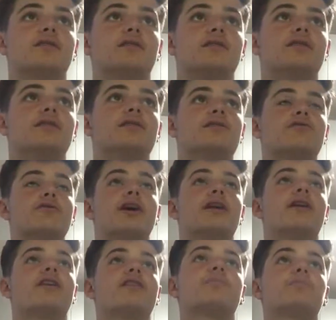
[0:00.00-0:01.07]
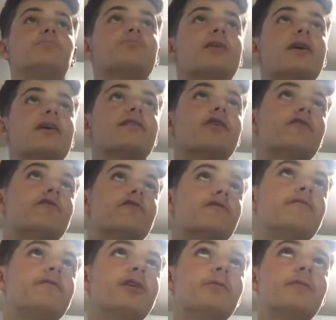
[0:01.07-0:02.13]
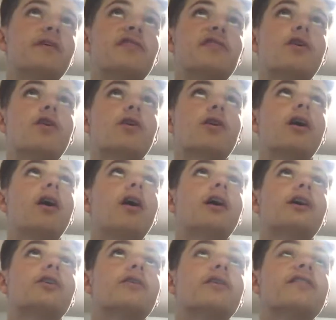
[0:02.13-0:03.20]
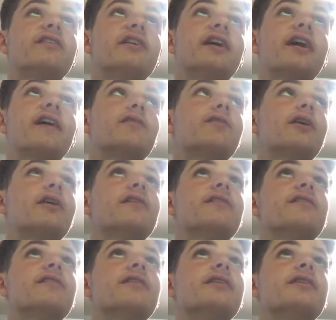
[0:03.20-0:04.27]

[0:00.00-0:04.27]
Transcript: It's a really nice break there from Fulham with Knockout and Christie down the right-hand side.